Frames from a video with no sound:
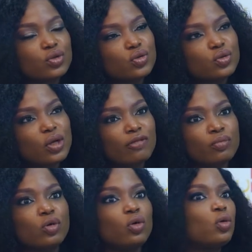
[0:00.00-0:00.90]
So I have
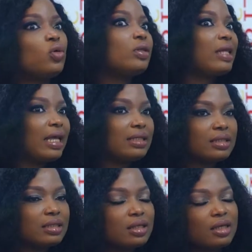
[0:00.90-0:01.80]
brought all that
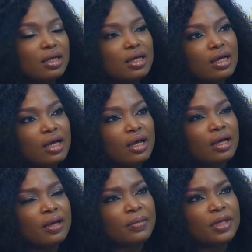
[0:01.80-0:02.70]

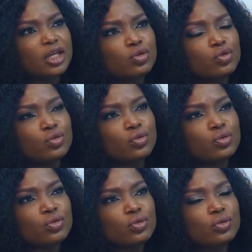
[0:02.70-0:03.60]
um,
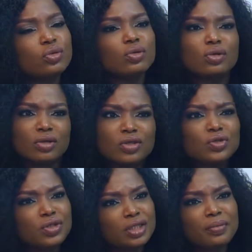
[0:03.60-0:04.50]
into
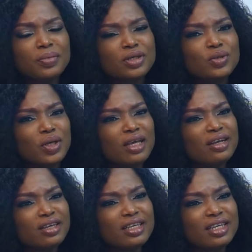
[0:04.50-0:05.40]
TriciaBiz. So
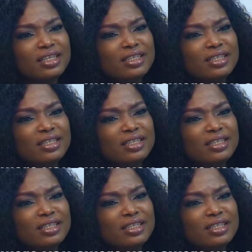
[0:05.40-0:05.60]
yeah, it's